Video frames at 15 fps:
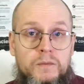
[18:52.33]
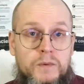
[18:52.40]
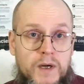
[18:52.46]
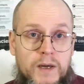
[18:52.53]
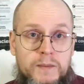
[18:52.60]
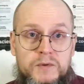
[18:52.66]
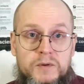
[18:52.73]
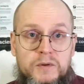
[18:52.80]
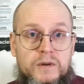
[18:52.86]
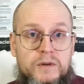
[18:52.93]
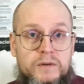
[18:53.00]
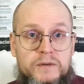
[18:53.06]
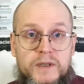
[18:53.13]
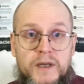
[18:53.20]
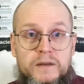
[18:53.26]
come to a
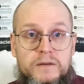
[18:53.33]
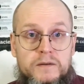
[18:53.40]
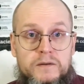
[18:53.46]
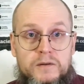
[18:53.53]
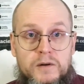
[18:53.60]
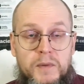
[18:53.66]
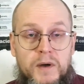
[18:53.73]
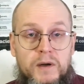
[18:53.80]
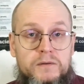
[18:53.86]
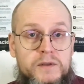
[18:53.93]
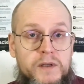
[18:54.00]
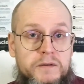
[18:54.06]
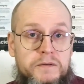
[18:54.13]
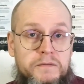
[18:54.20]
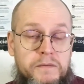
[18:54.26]
consensus about
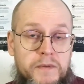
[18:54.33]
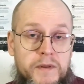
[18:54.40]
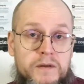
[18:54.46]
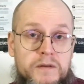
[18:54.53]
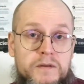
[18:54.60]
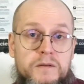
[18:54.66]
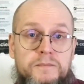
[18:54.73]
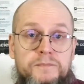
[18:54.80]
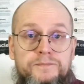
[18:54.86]
such things.